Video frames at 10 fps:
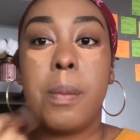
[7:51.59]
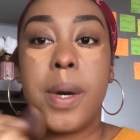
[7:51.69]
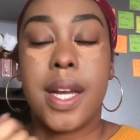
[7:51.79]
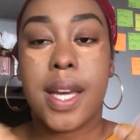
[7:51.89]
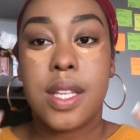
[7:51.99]

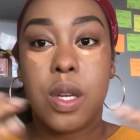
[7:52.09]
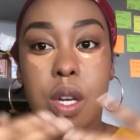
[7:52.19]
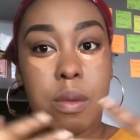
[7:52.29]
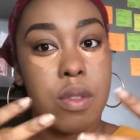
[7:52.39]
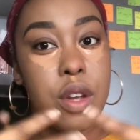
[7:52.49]
But I guess
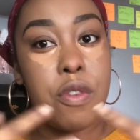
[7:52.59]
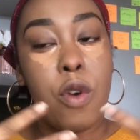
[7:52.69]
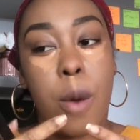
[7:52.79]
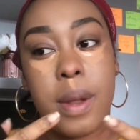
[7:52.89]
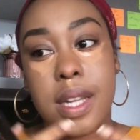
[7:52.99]
they're
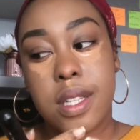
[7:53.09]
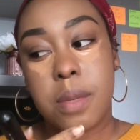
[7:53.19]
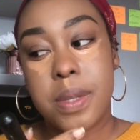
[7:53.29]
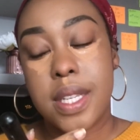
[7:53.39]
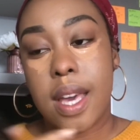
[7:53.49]
formulated
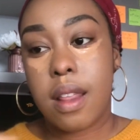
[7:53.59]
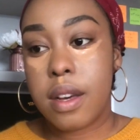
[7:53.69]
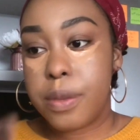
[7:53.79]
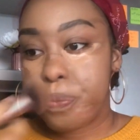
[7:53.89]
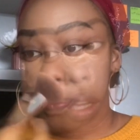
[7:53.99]
to be together.